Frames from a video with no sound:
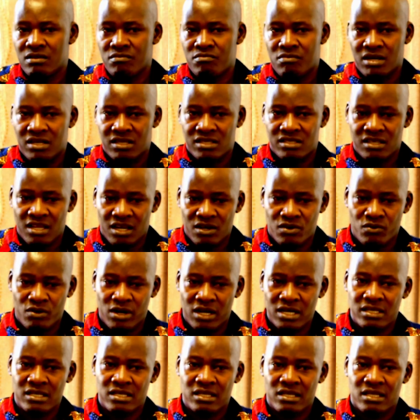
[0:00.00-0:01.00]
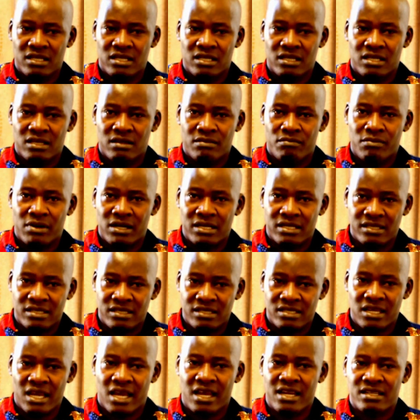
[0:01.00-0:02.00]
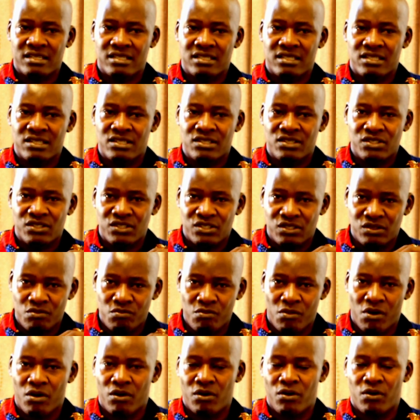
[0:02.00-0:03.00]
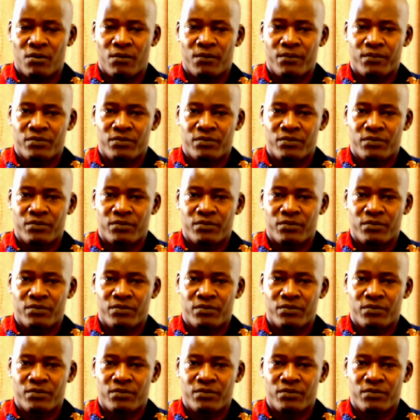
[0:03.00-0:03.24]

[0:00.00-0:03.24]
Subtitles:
but start what? But start small.